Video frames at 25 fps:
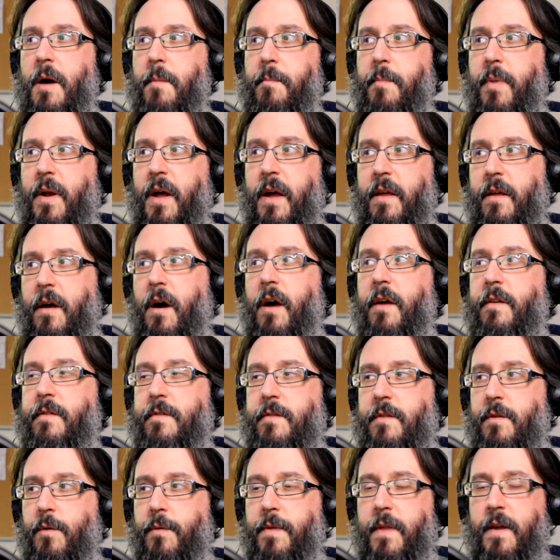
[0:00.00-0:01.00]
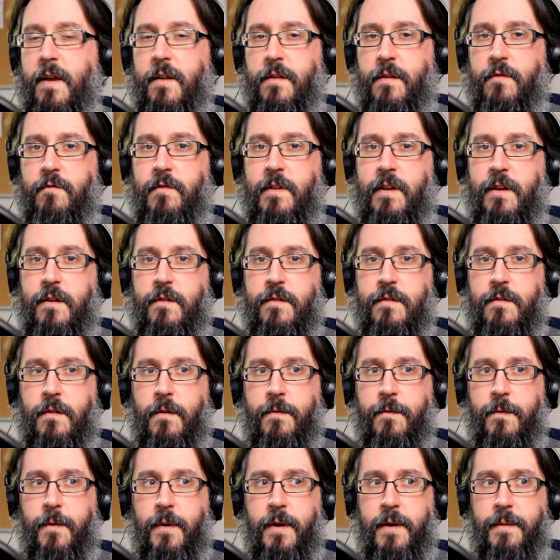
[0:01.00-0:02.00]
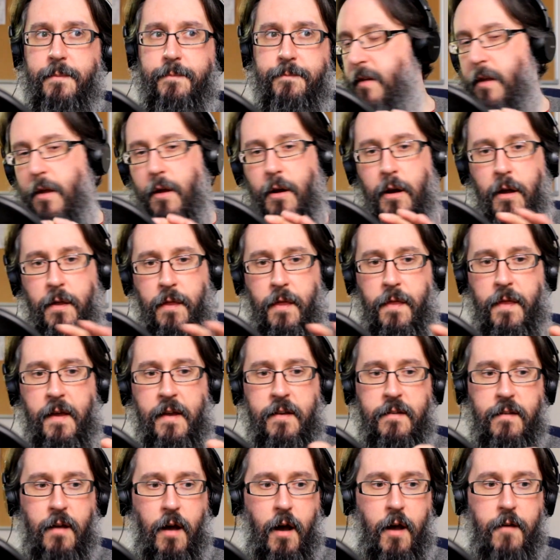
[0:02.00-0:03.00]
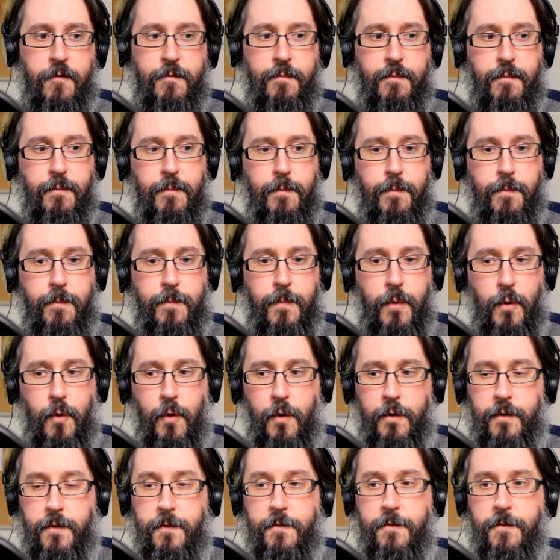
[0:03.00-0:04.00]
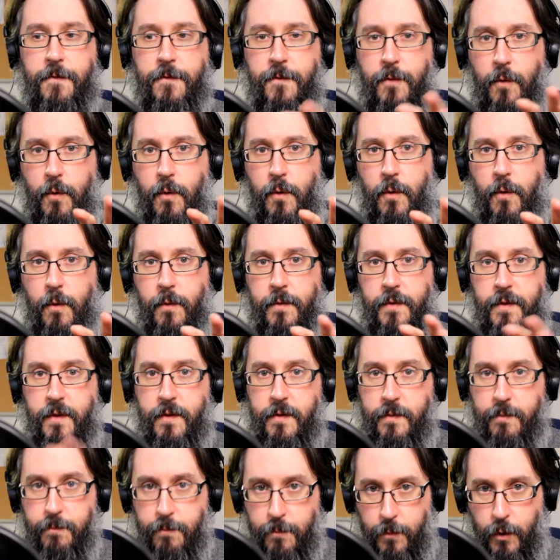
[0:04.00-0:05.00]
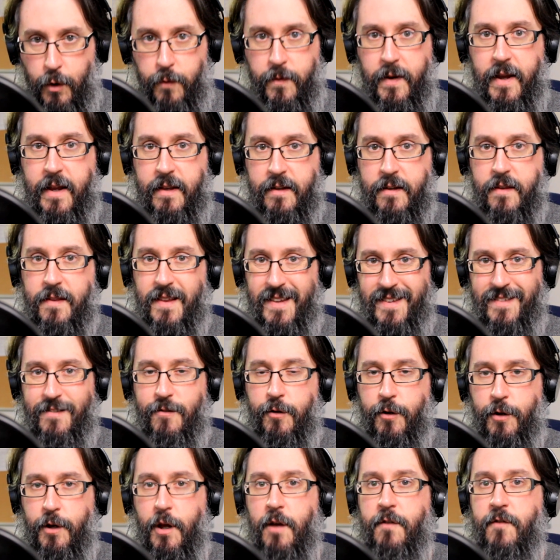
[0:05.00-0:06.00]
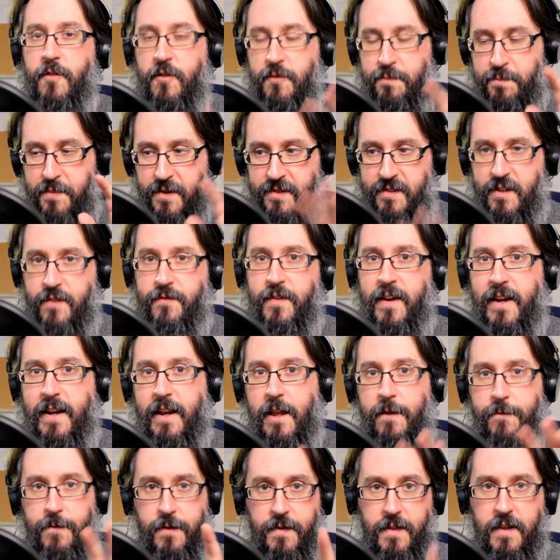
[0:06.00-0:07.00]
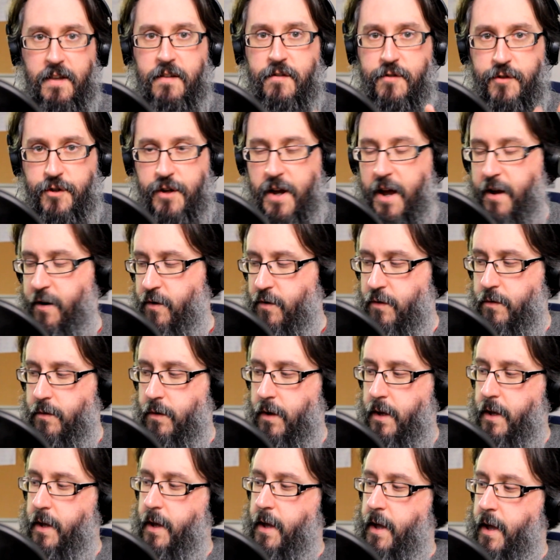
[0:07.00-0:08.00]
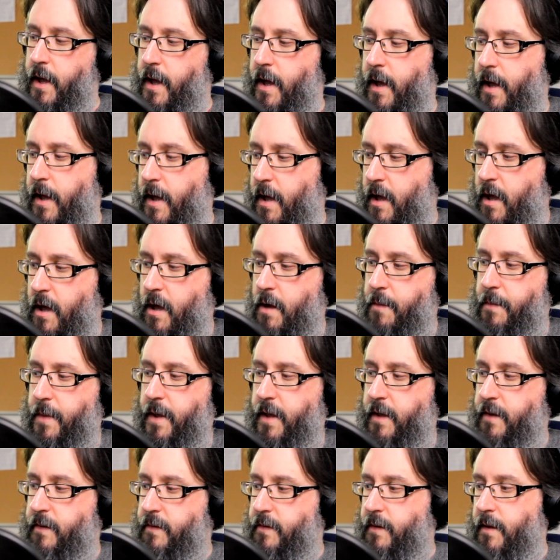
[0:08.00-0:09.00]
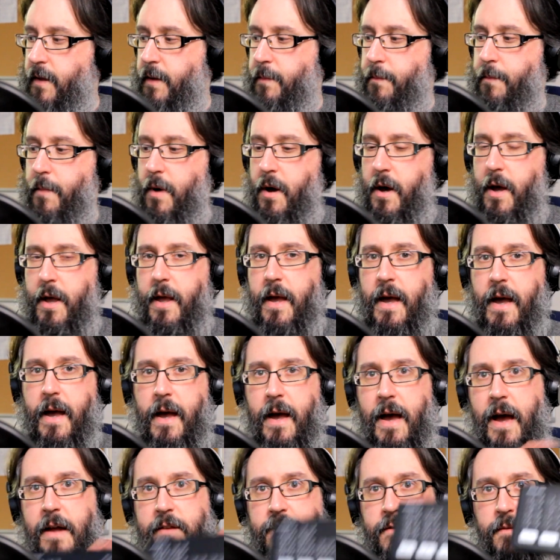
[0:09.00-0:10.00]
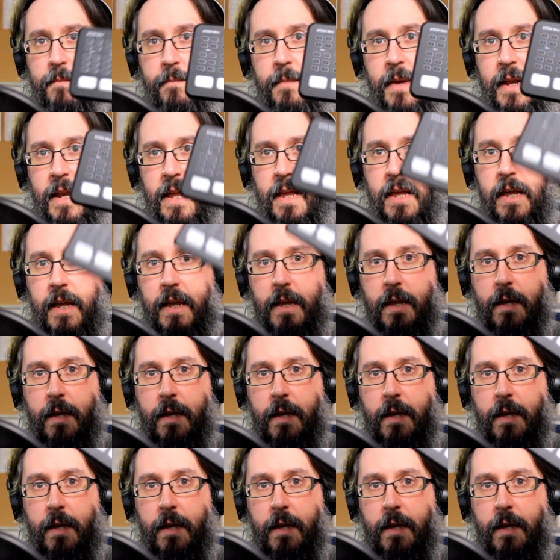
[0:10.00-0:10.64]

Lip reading: but I still think it's a really good software. So the only other things I've bought for moving into this studio, specifically for this channel, is my Atom Mini,